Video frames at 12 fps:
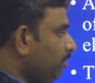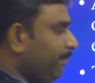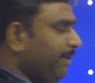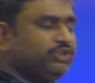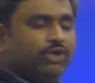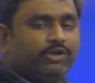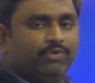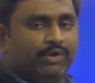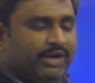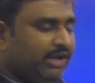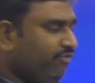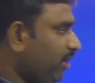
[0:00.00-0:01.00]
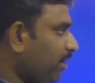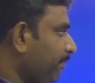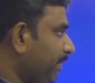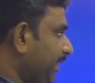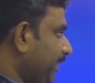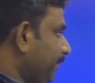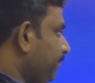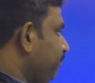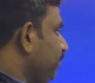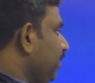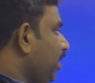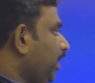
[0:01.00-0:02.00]
based on your requirement.
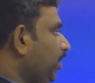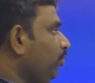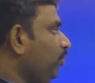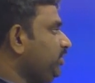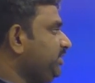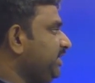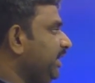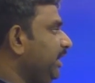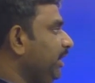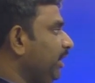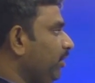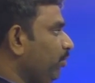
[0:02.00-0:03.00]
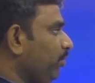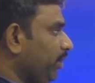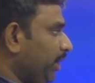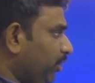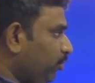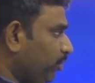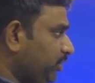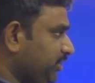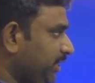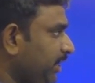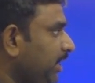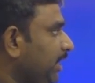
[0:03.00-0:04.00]
In which
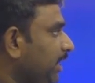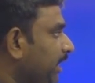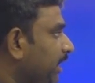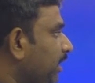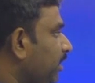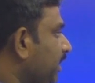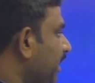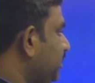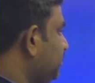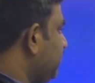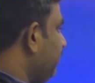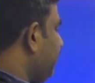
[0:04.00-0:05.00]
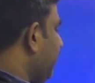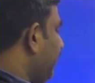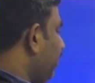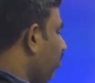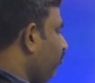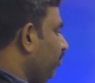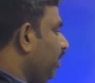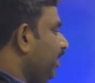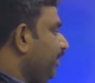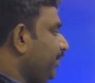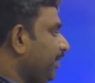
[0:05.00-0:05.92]
case some kind of